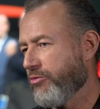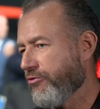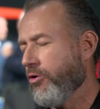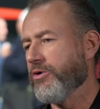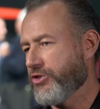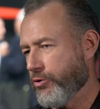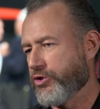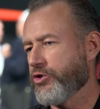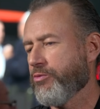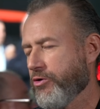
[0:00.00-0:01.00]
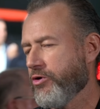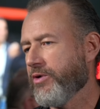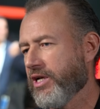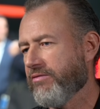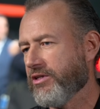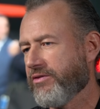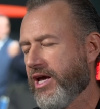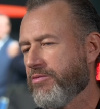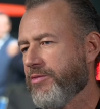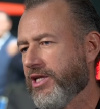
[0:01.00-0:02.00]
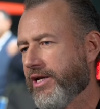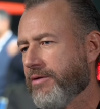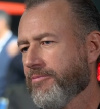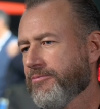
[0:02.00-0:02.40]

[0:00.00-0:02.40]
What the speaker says: performance to a superhuman level of capability.